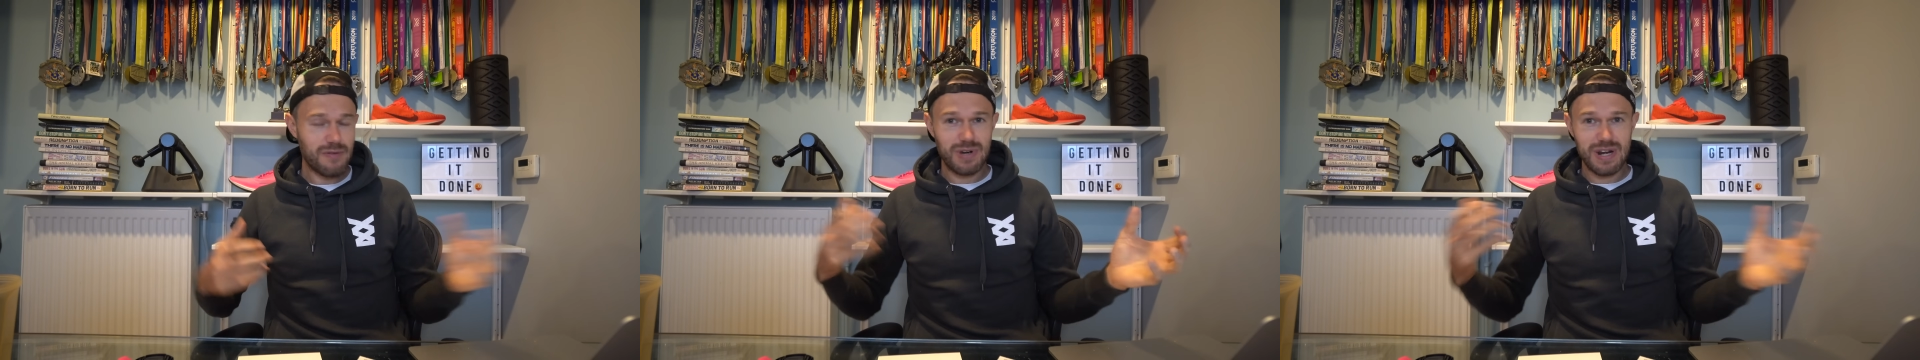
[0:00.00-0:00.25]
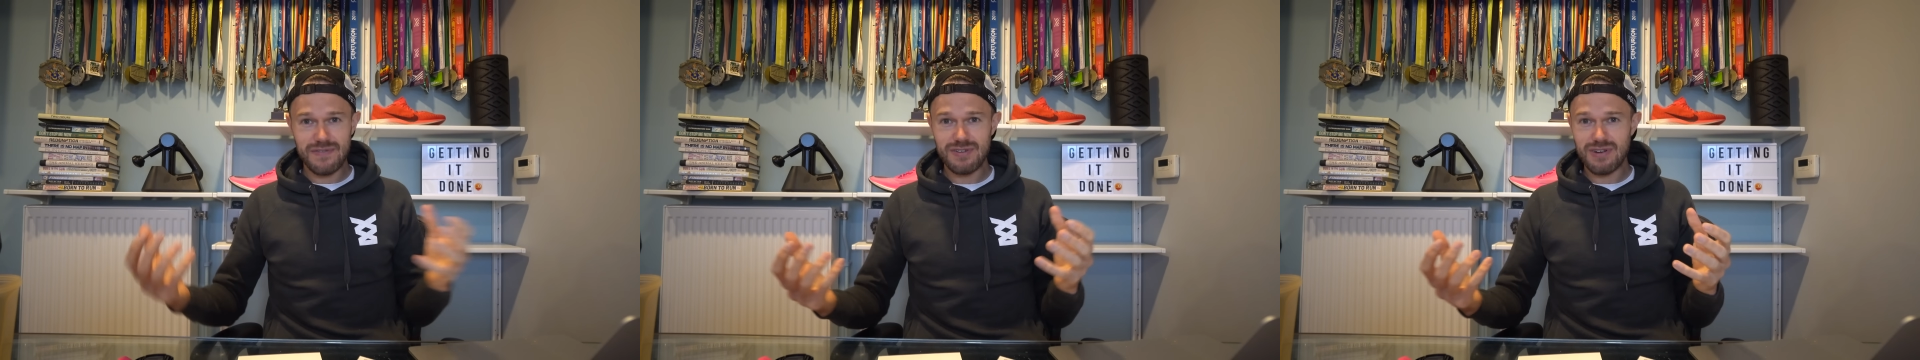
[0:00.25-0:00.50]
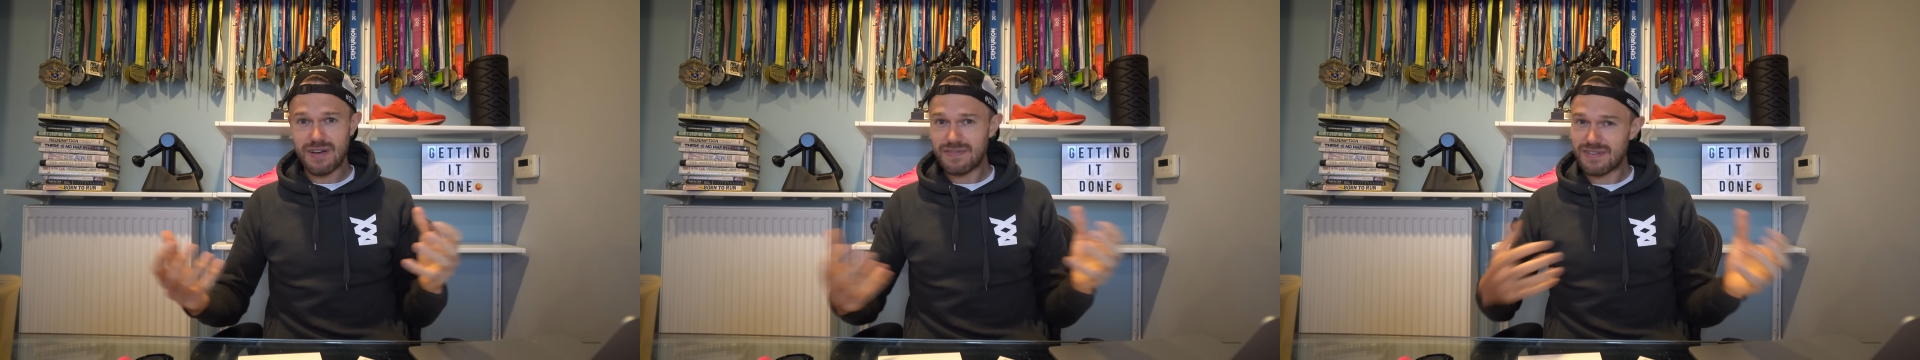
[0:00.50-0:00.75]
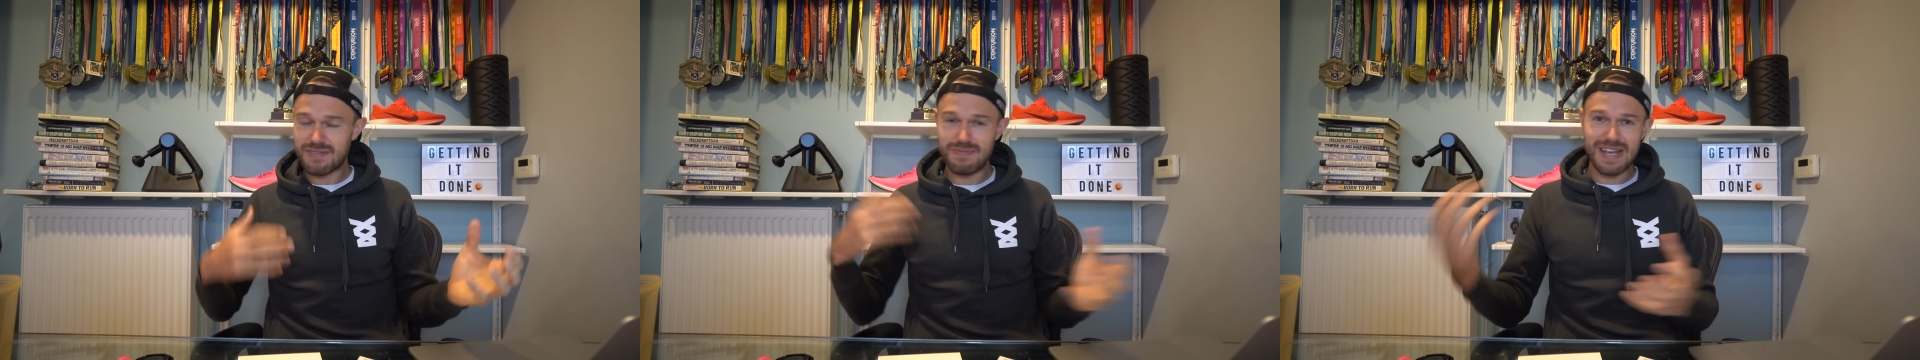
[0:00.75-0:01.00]
whatever you're after,
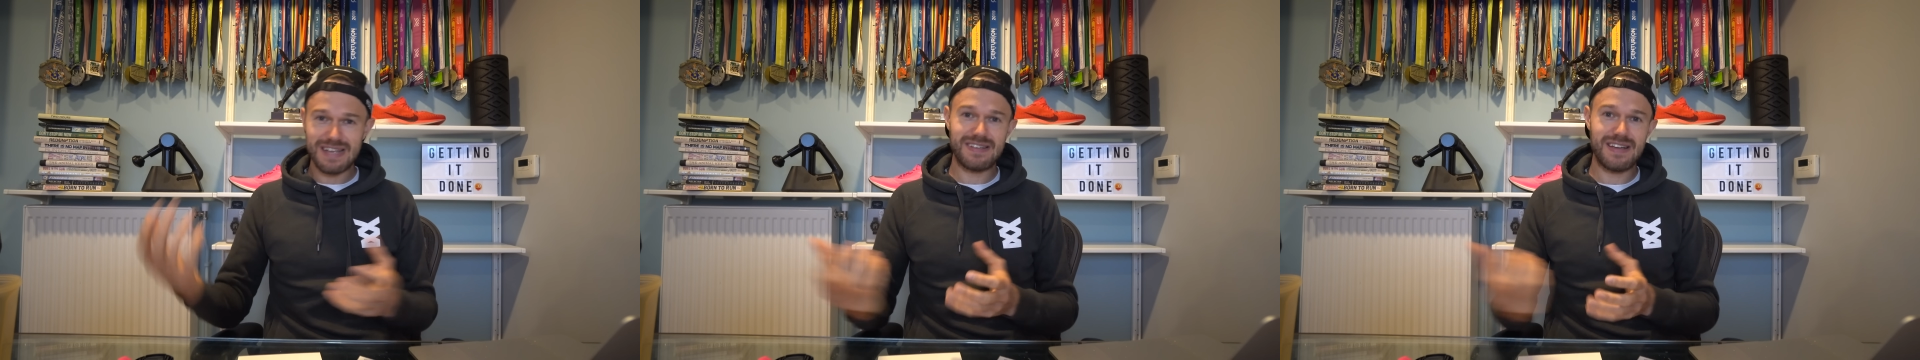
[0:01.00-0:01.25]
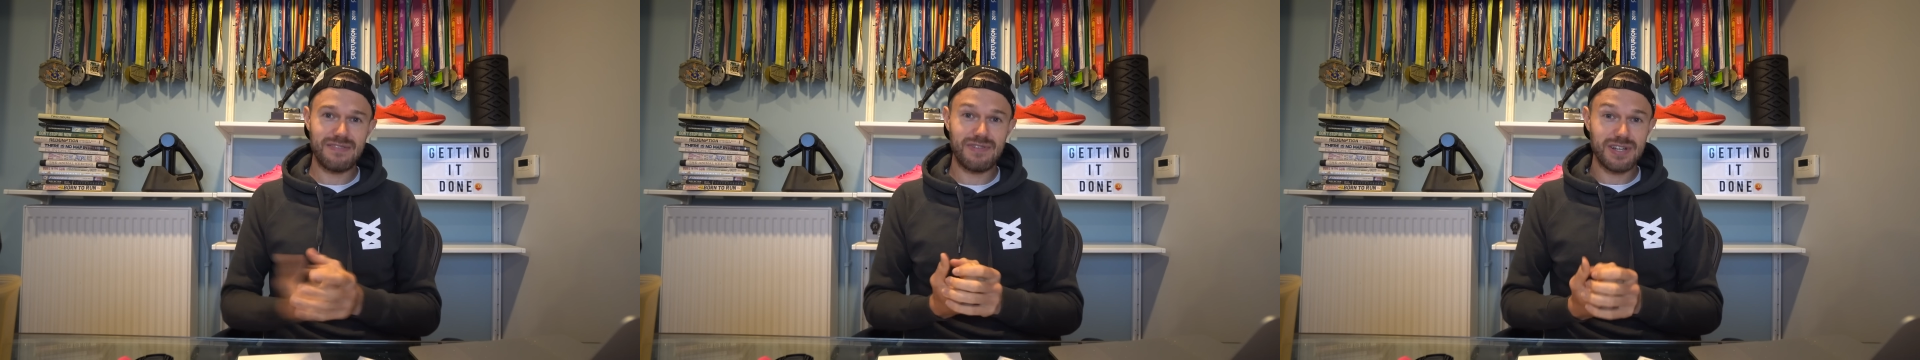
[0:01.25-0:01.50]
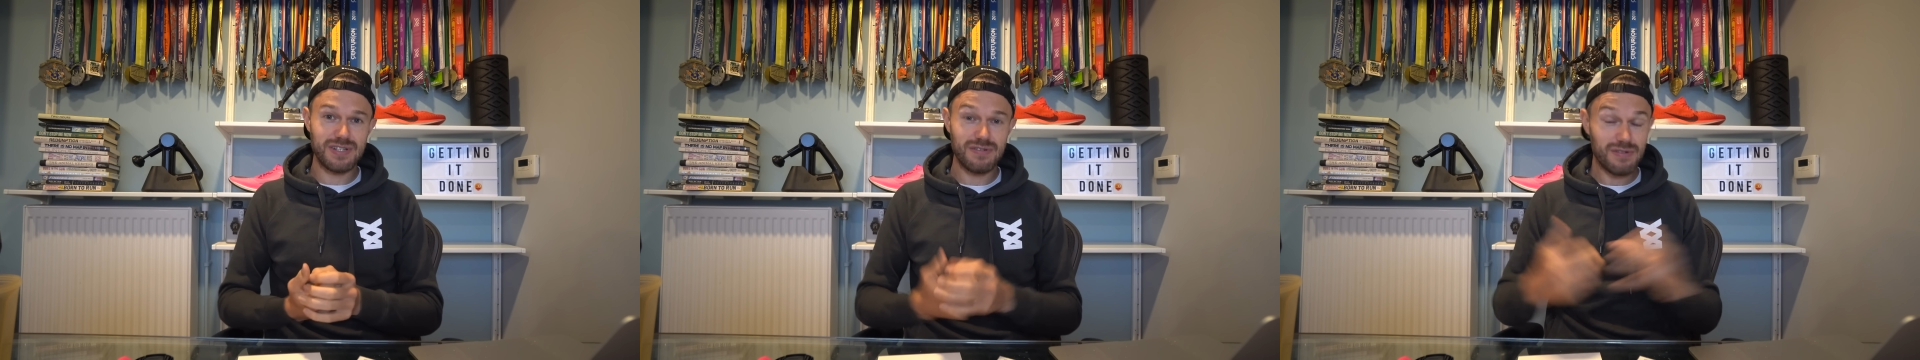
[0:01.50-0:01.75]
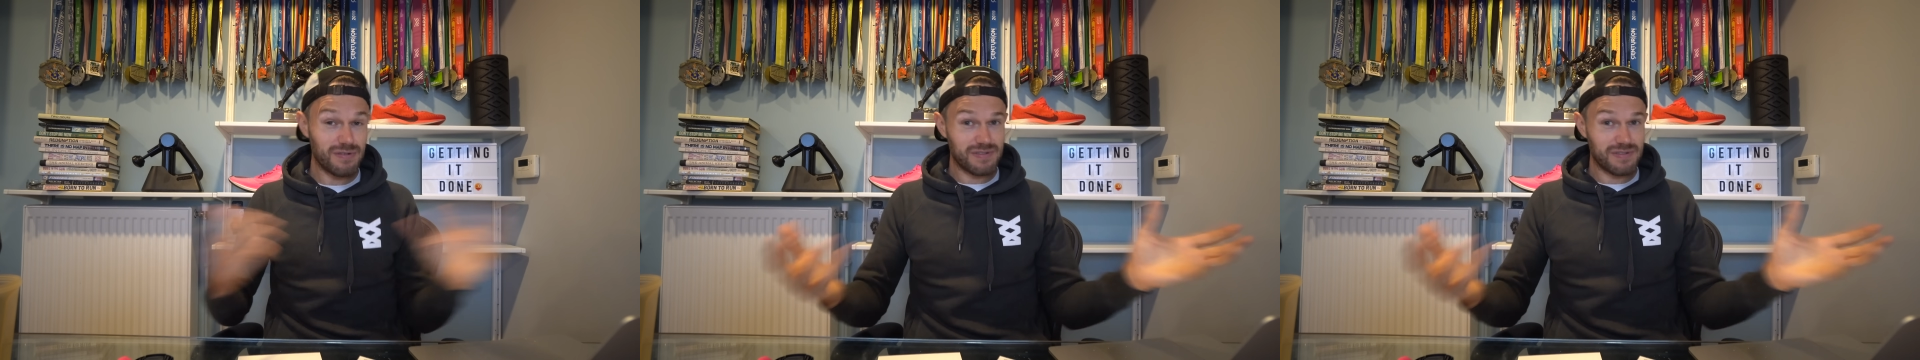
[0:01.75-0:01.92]
some lactate threshold or